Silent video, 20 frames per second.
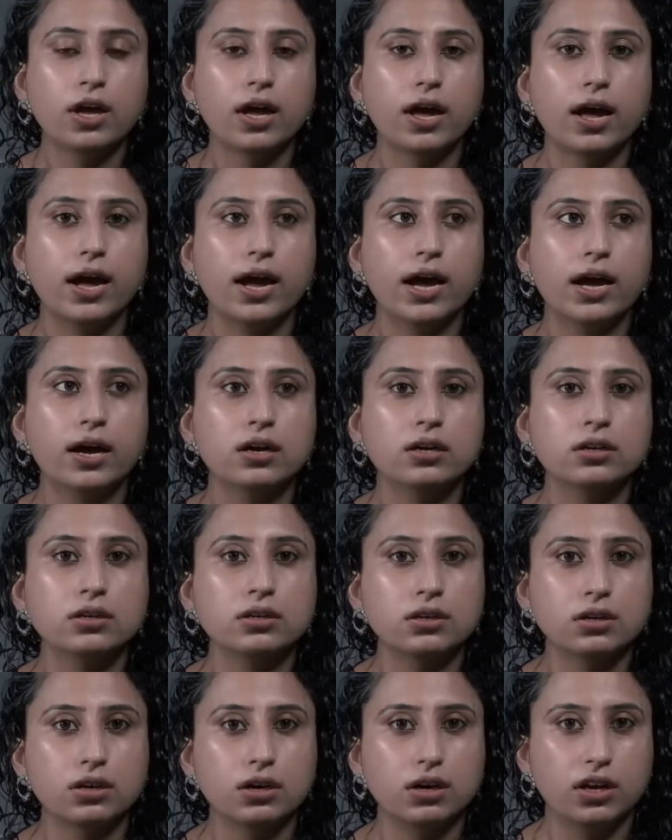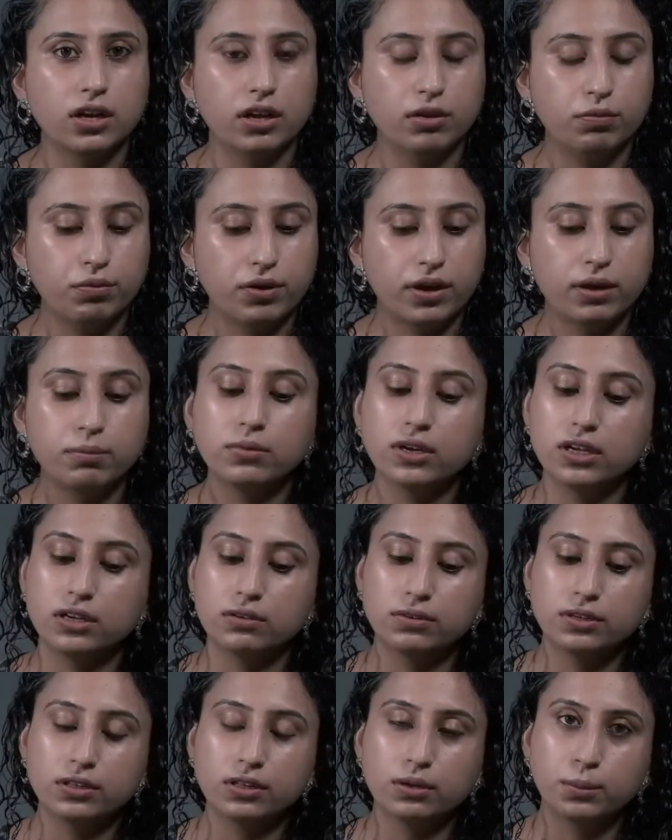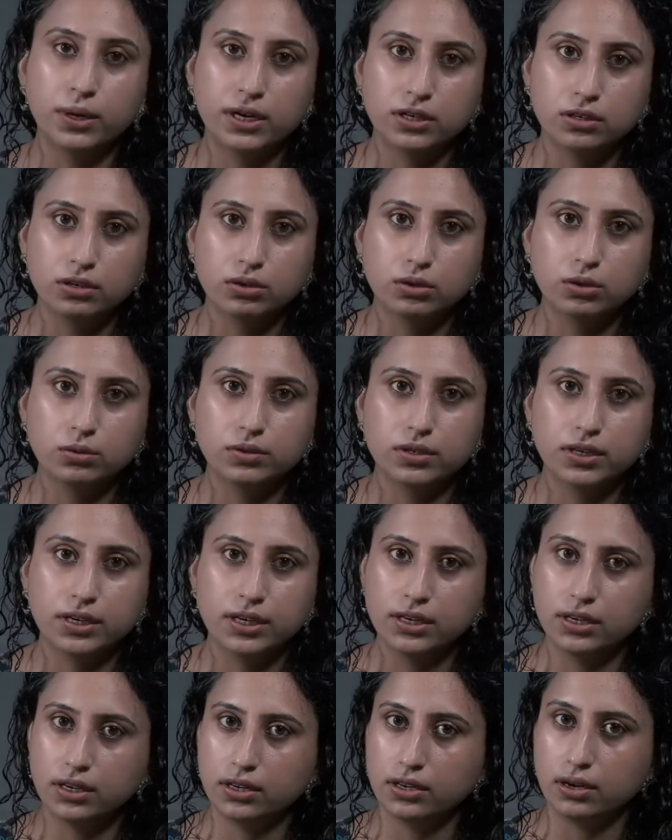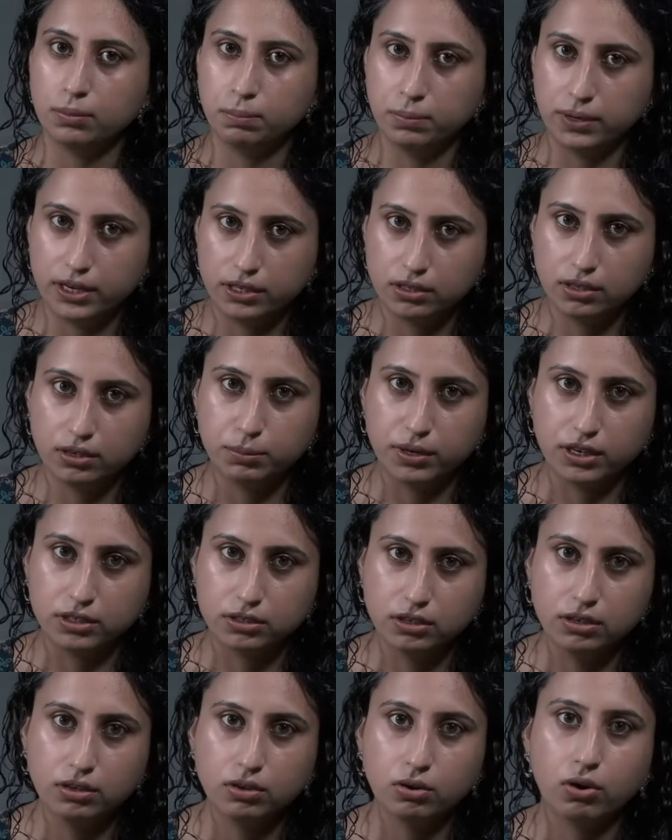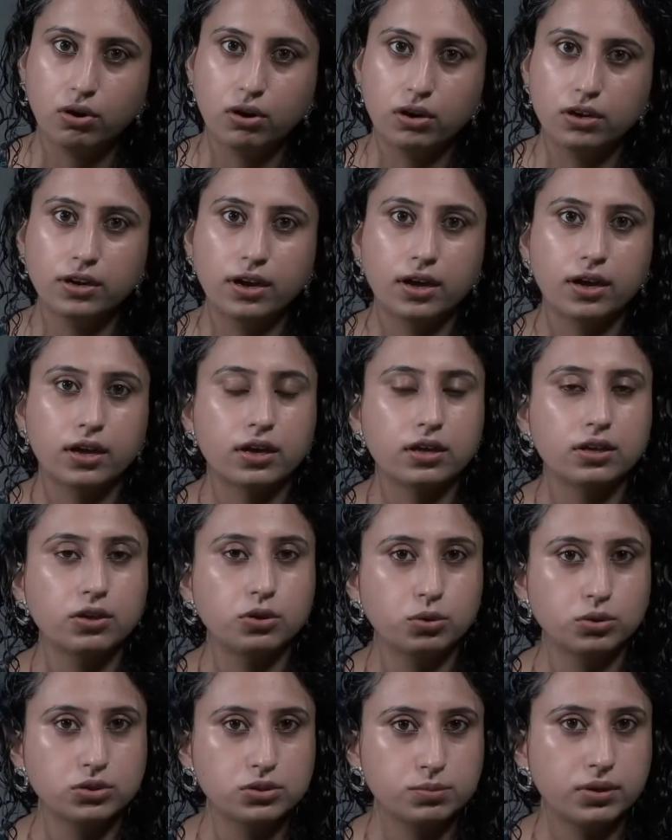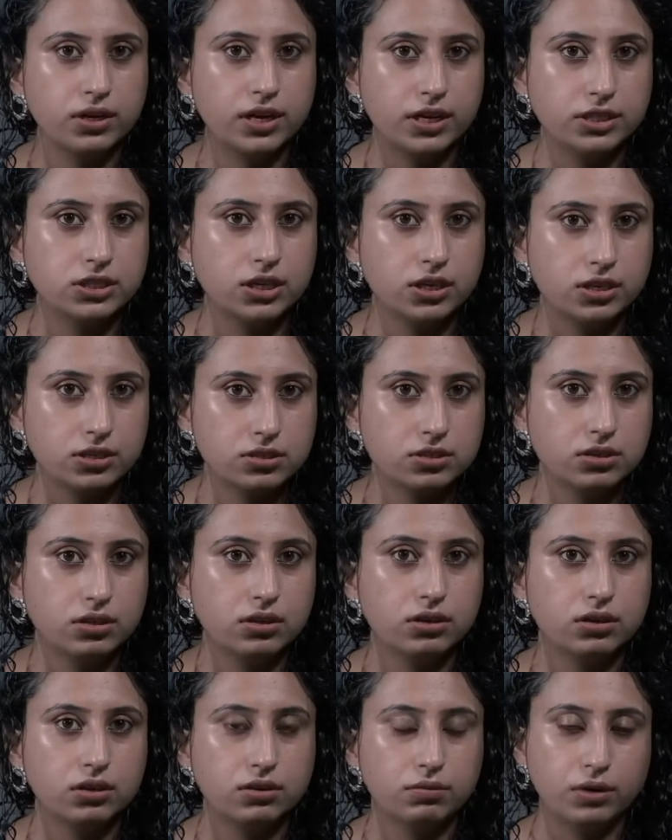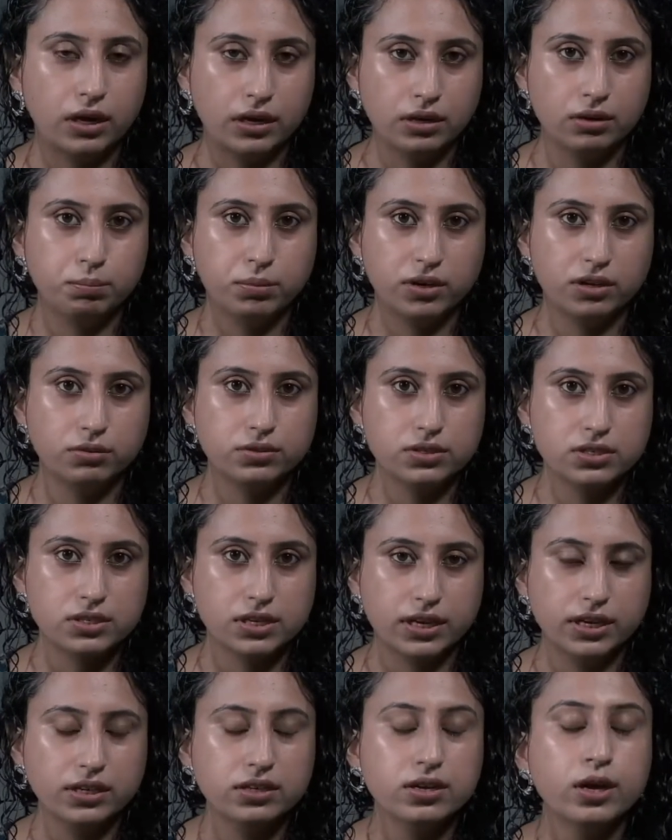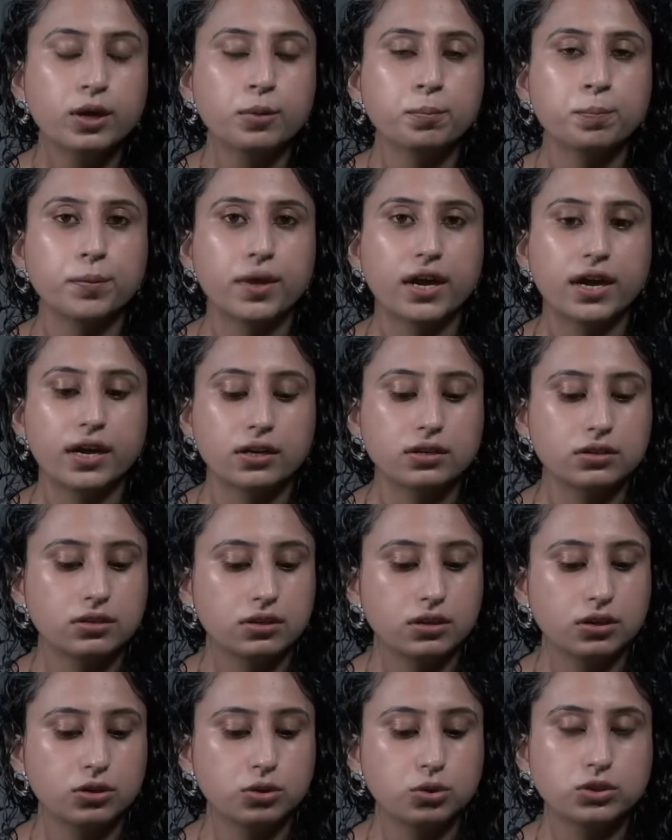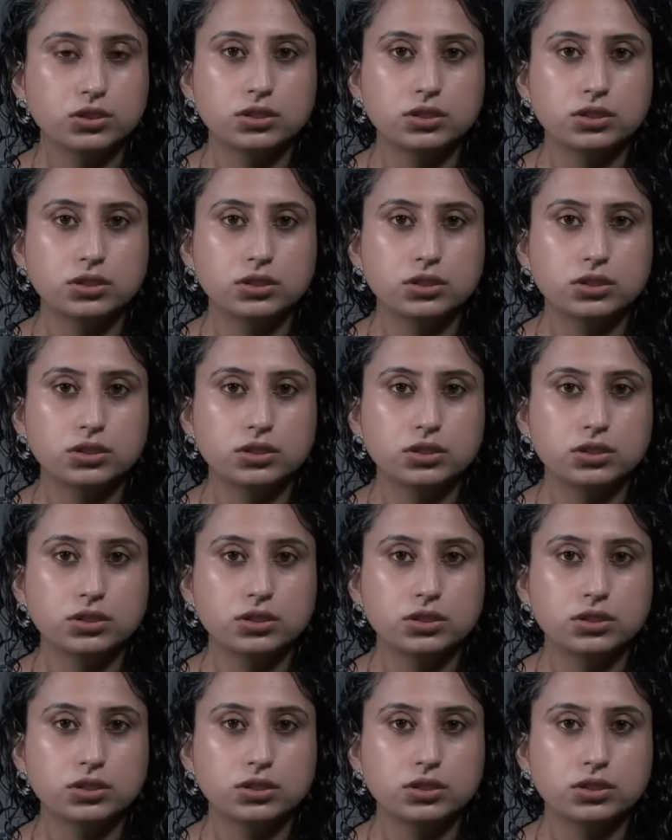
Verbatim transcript: And if I'm leaving the butter overnight, I apply the butter or I use melange Exa uh, one previous night and uh, use the